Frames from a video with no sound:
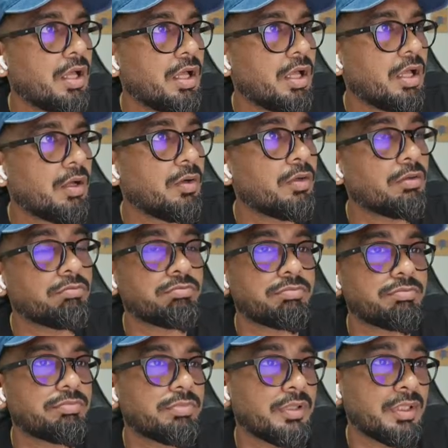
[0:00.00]
Oh,
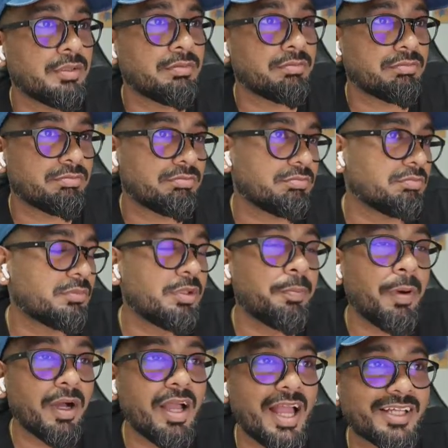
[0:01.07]
in the
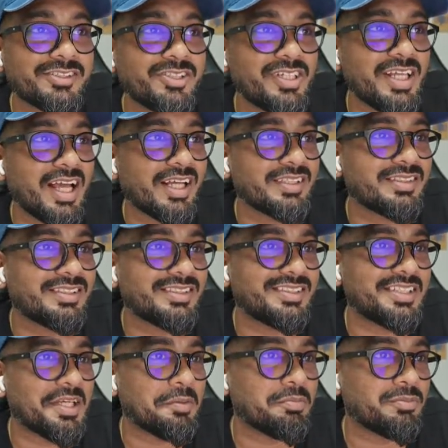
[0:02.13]
bug actually has the
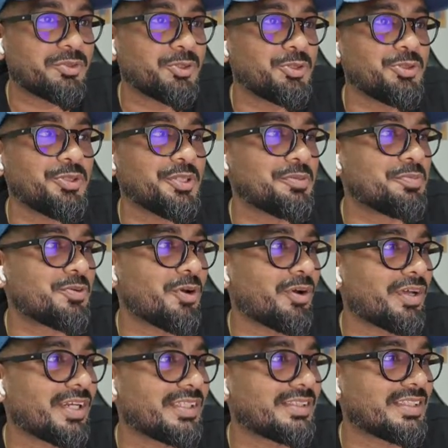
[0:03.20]
same to do, in
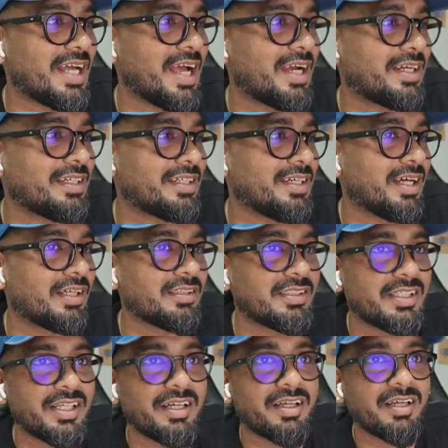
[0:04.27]
progress, and done
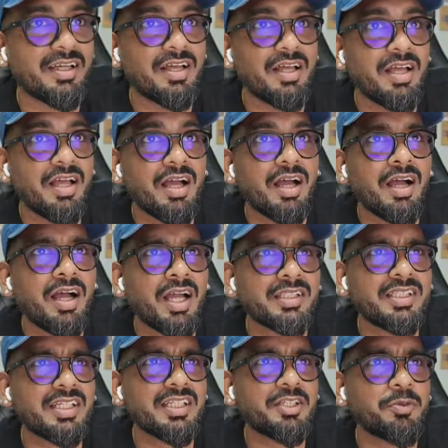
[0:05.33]
here. I
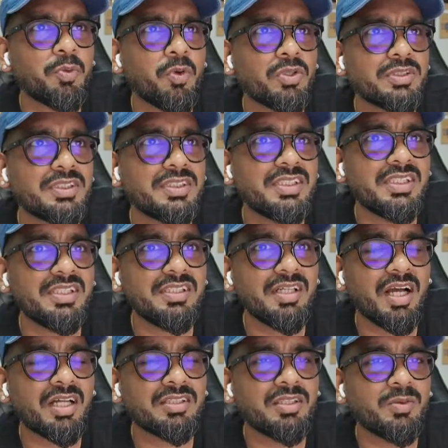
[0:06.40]
think it was the
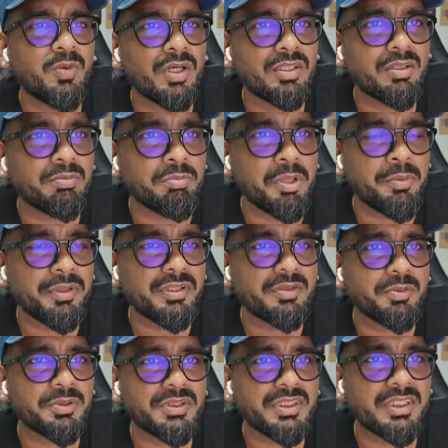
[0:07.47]
other one, or maybe it
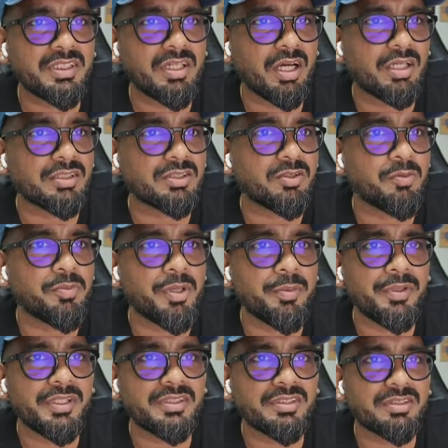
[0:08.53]
was the task, or
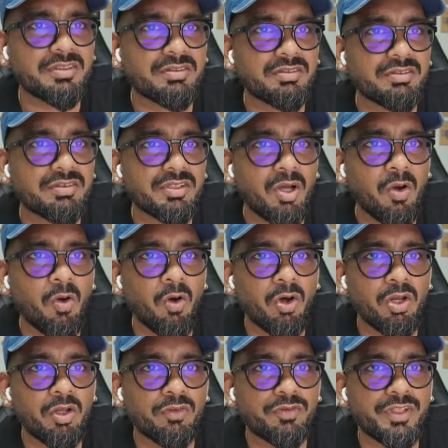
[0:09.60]
maybe it's now
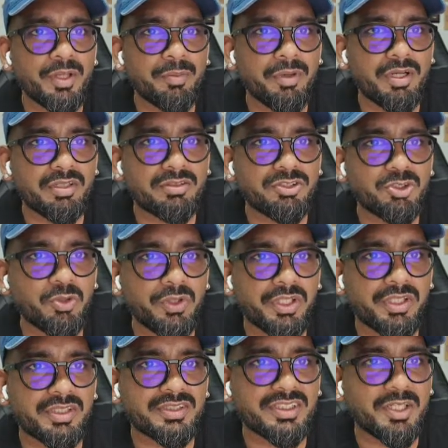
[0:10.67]
all of them are showing
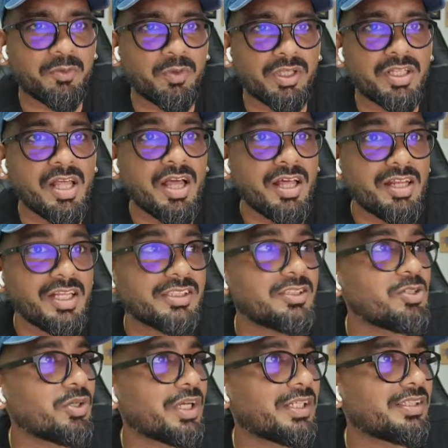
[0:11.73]
the same one. Let's
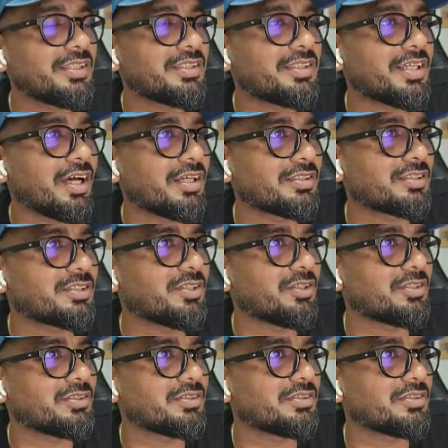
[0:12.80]
look at the task also.